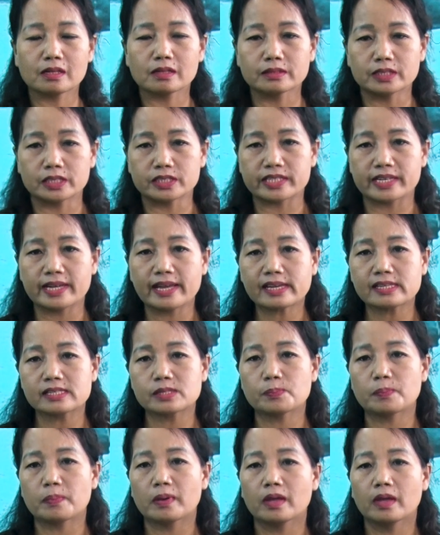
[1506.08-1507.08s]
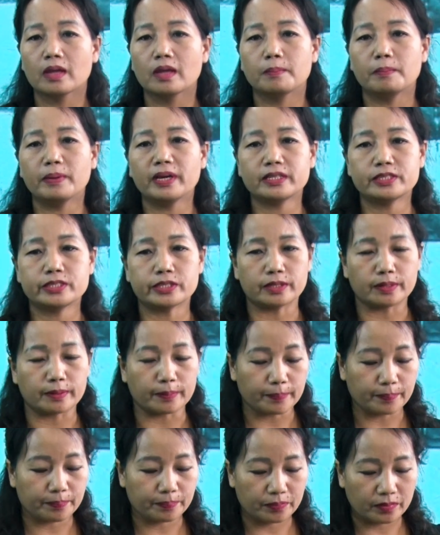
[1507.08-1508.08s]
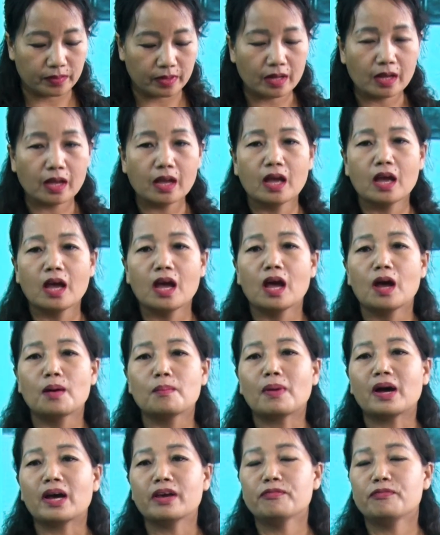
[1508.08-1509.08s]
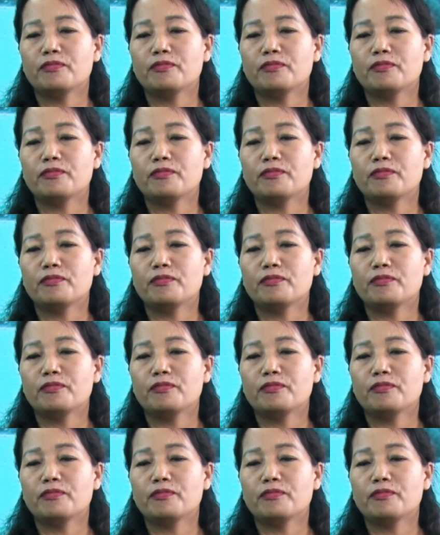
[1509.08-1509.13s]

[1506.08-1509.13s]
the text. Peter. My